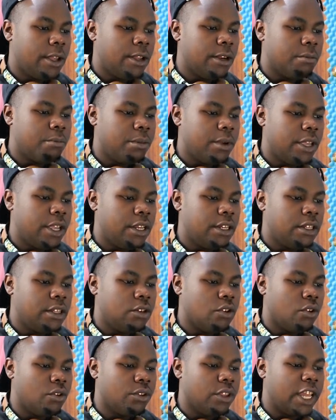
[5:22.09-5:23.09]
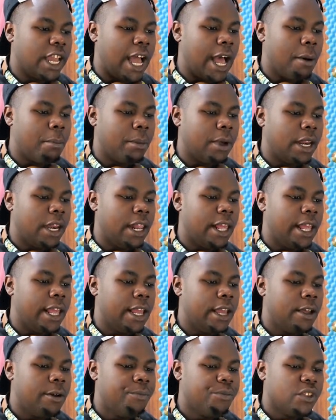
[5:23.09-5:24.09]
and paint it on the upper
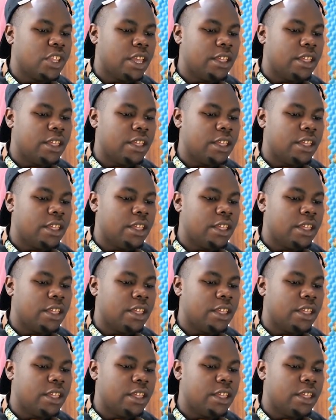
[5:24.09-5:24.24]
layer.